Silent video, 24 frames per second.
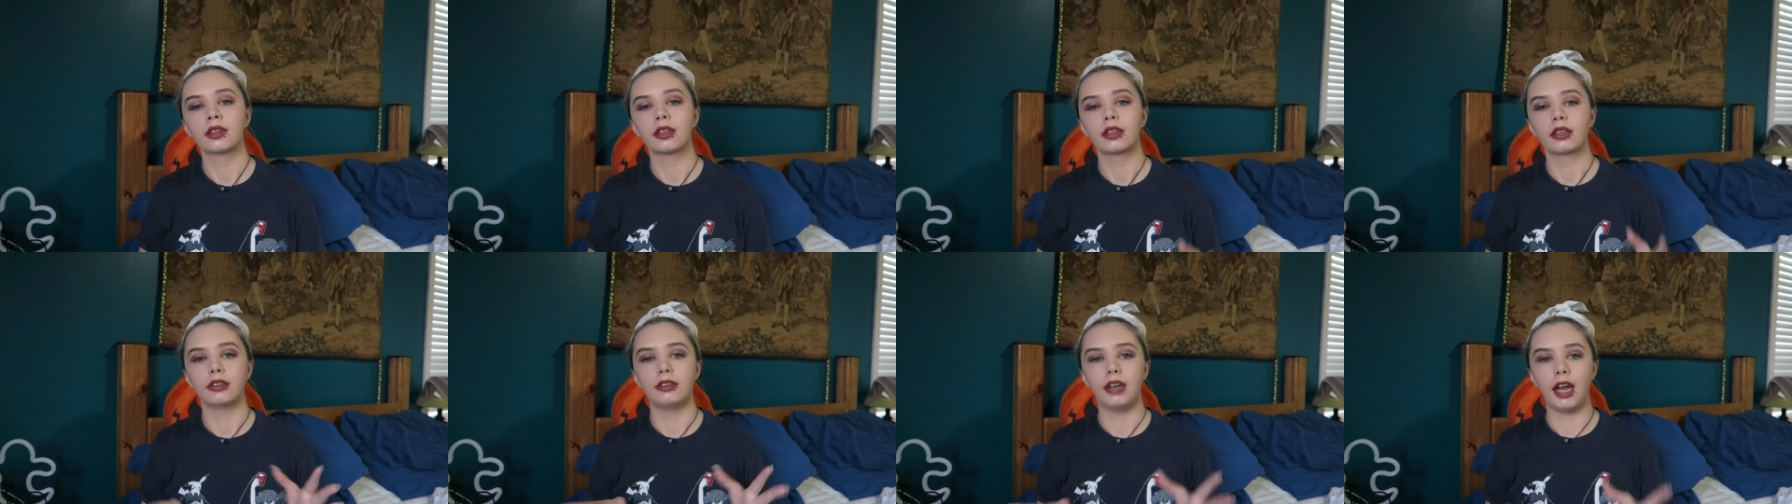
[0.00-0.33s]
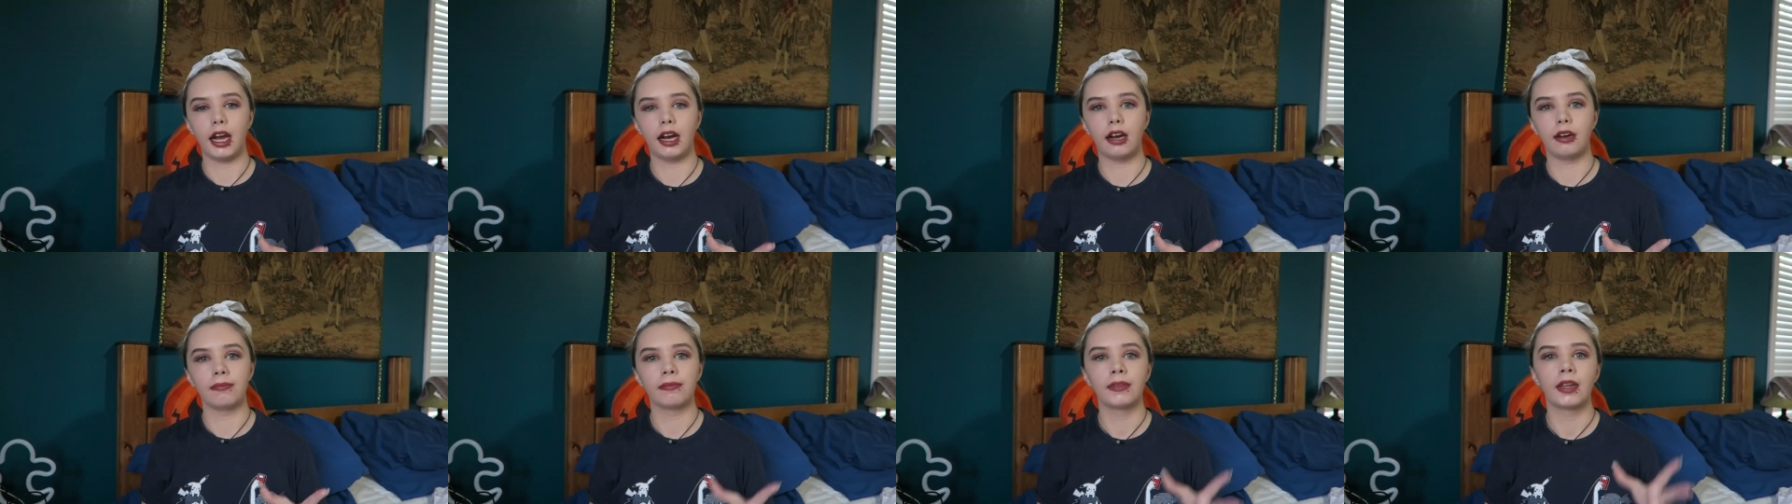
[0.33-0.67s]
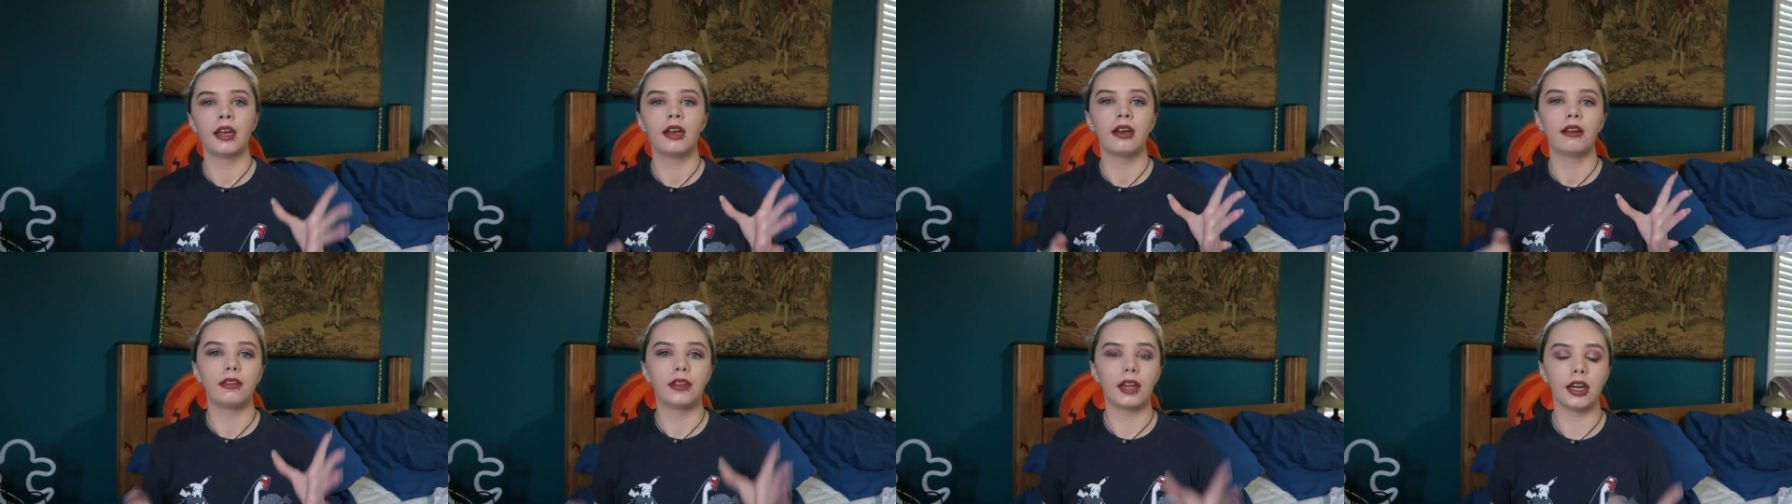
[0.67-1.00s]
Now,
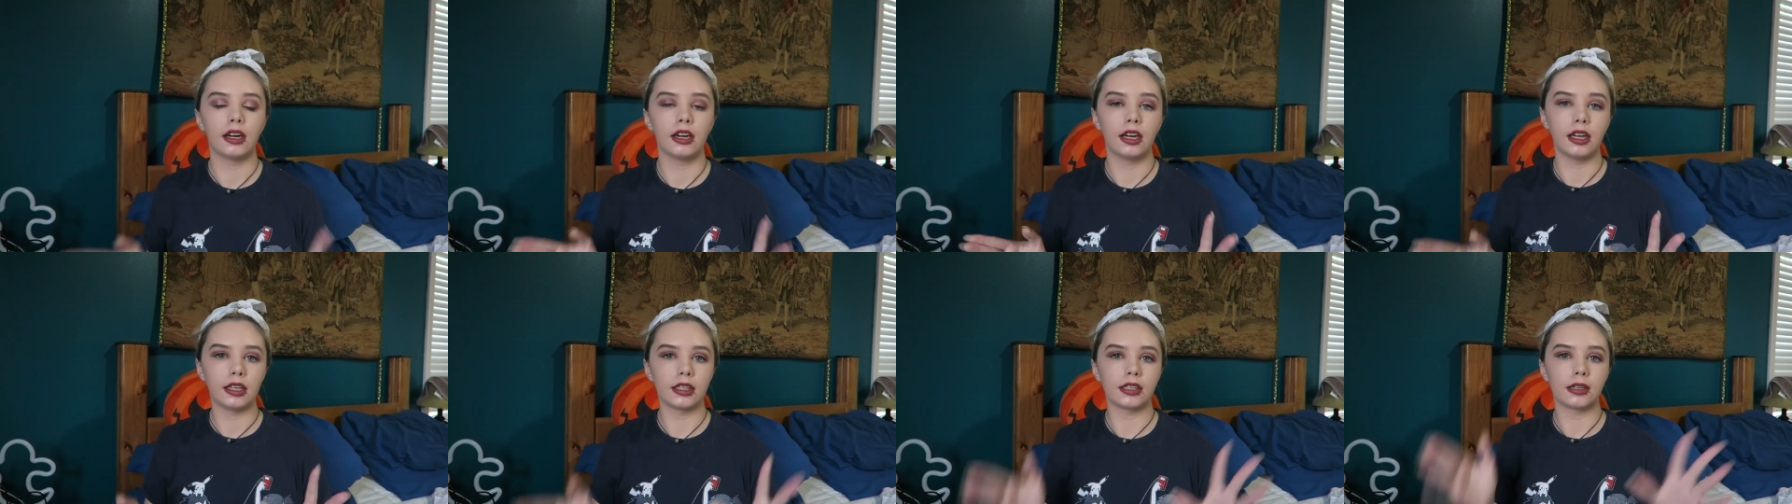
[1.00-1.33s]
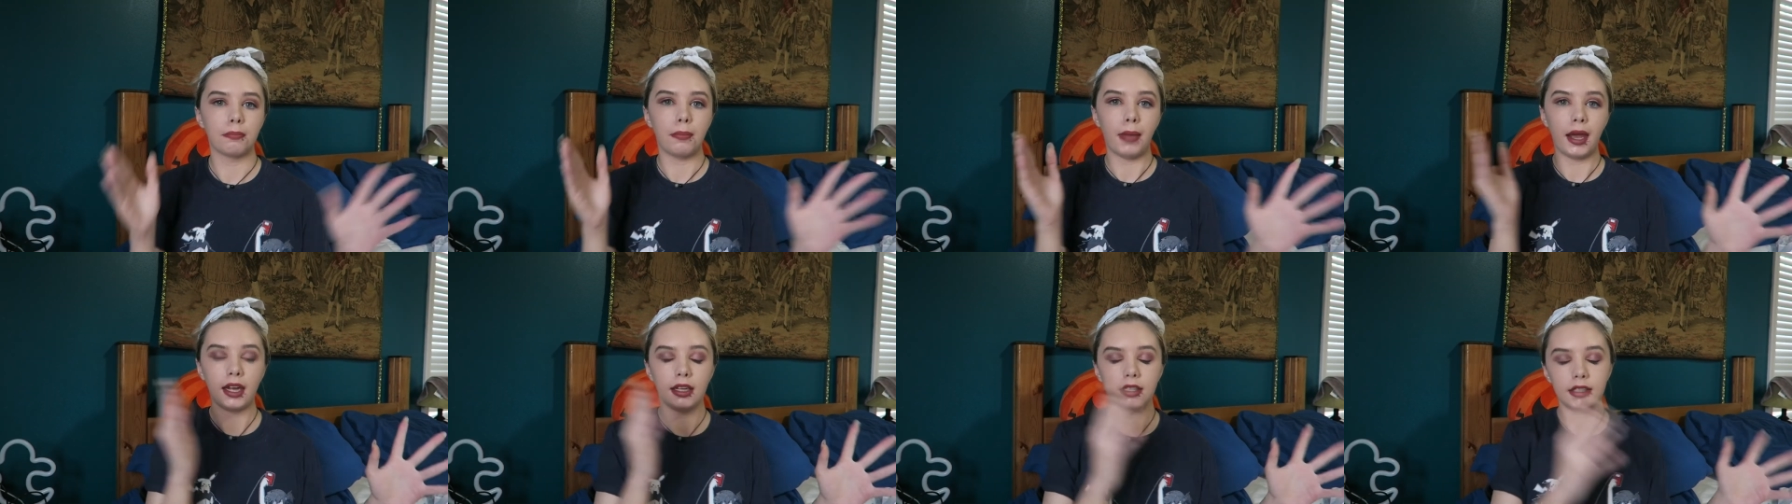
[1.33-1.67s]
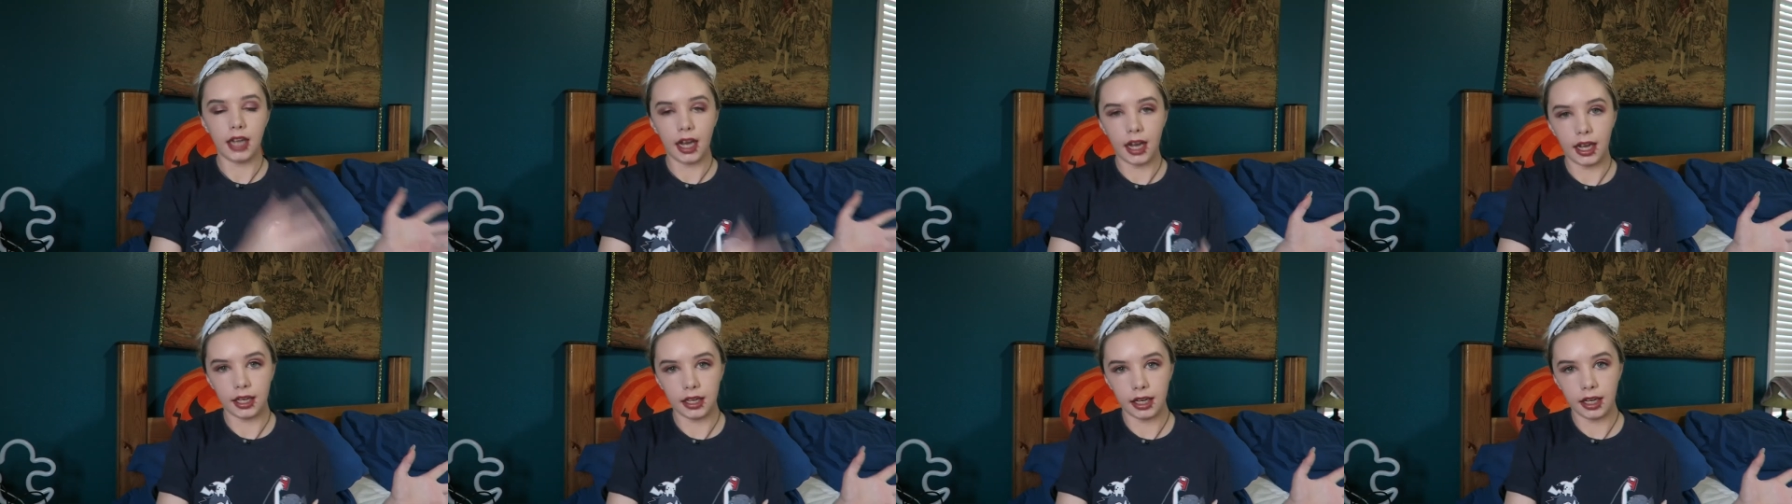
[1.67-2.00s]
there is
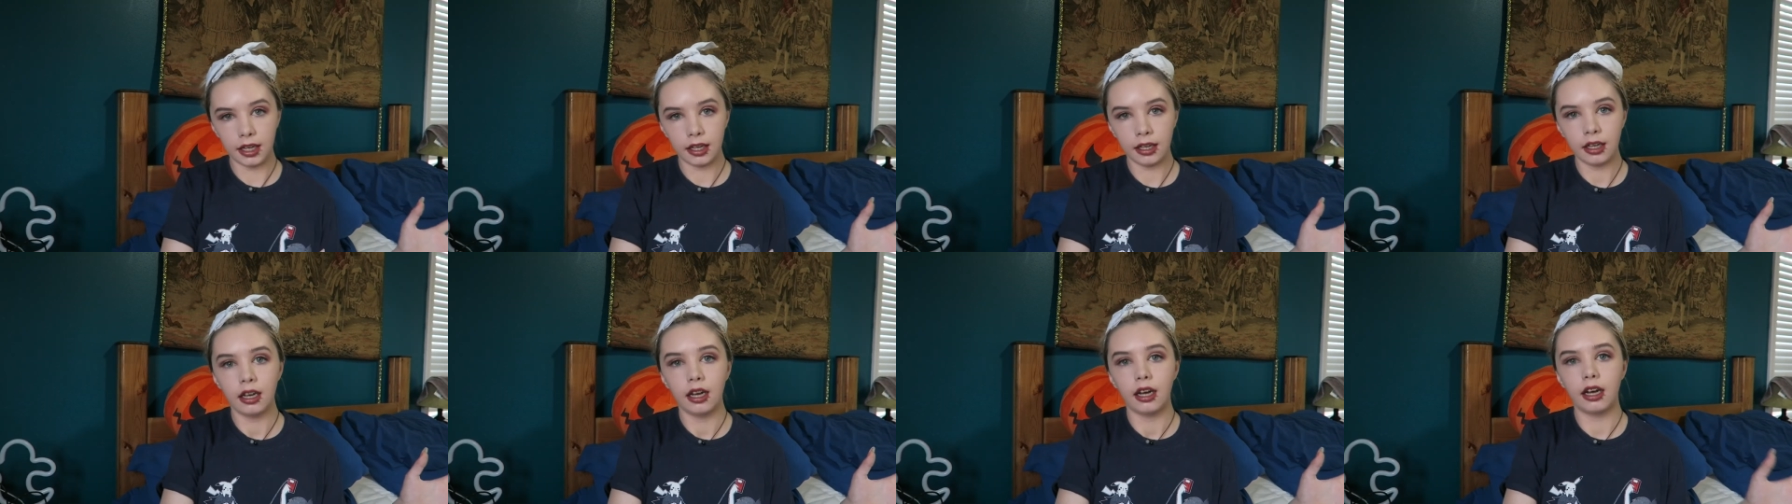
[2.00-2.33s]
maintaining